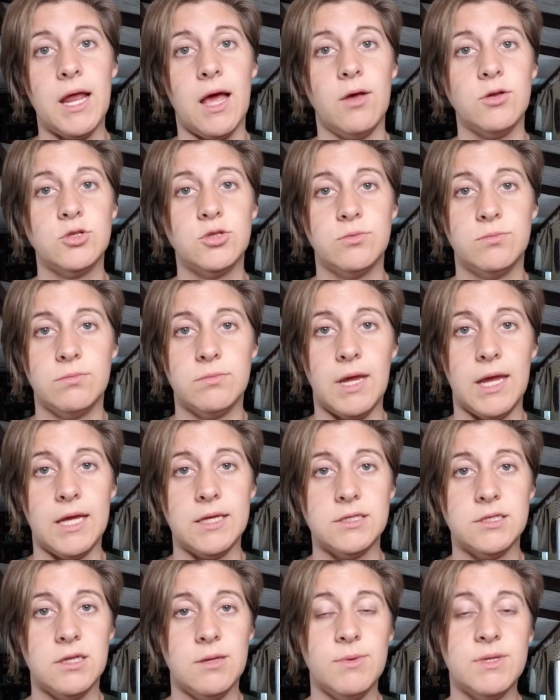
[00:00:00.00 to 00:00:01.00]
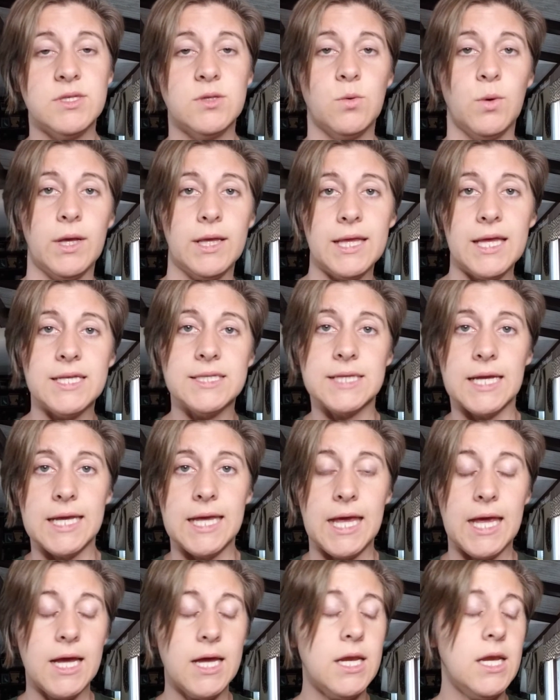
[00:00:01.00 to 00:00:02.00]
I'll answer them as quickly as I
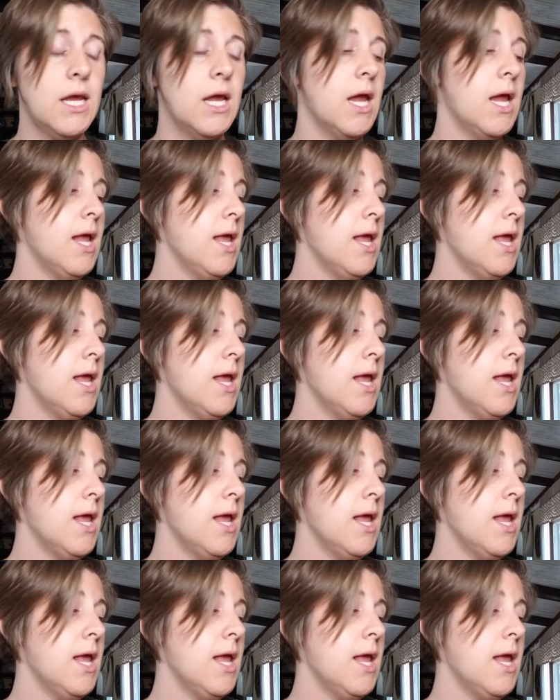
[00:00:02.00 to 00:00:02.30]
can.